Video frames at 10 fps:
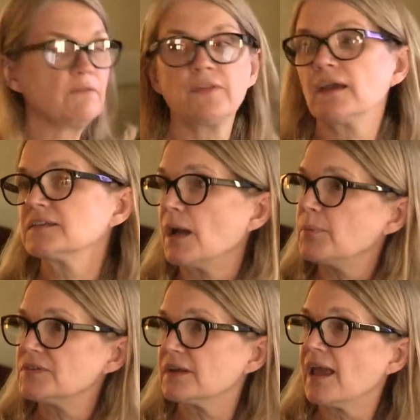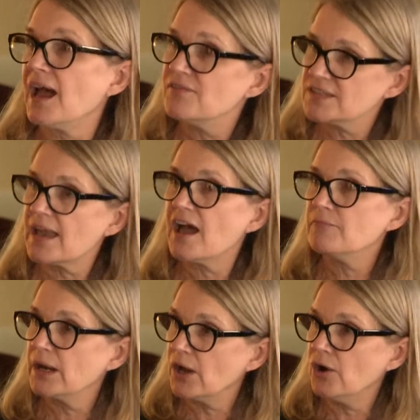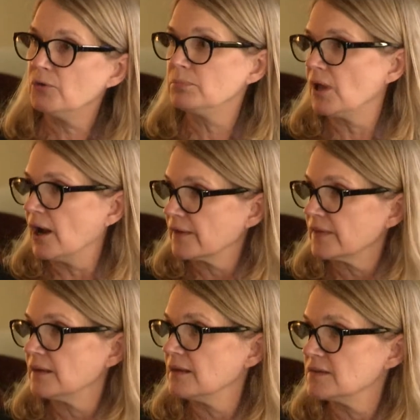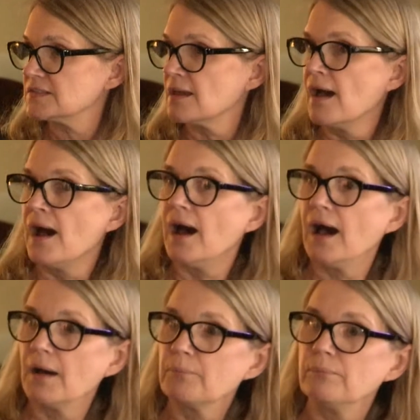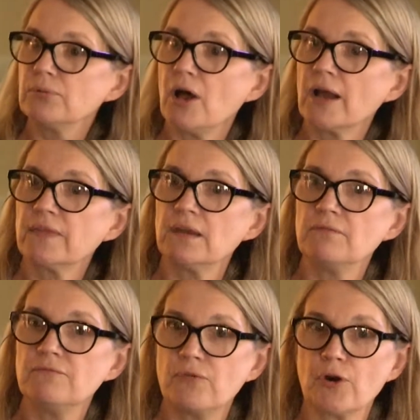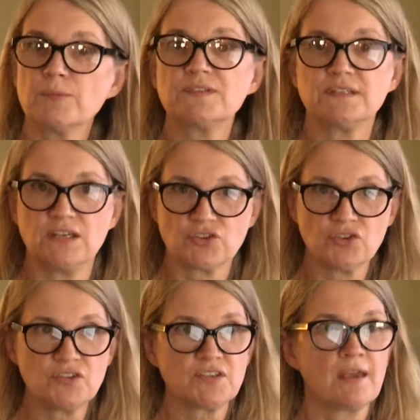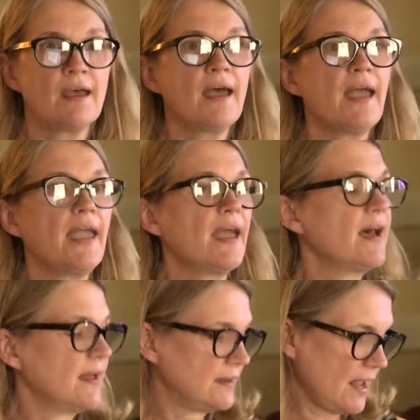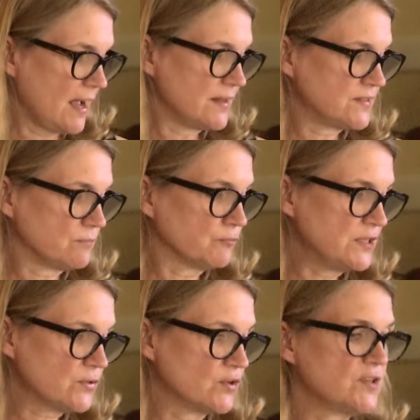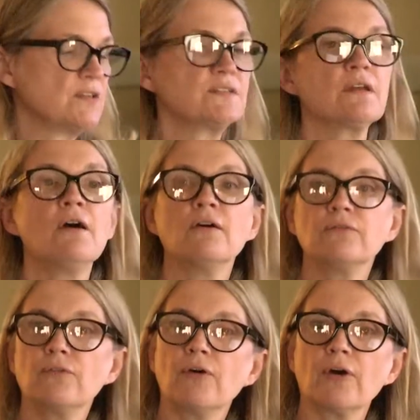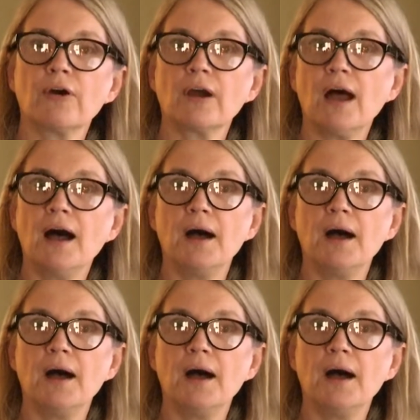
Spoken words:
of the examples that I have is I have my own blog that is a blog that informs teachers and has resources for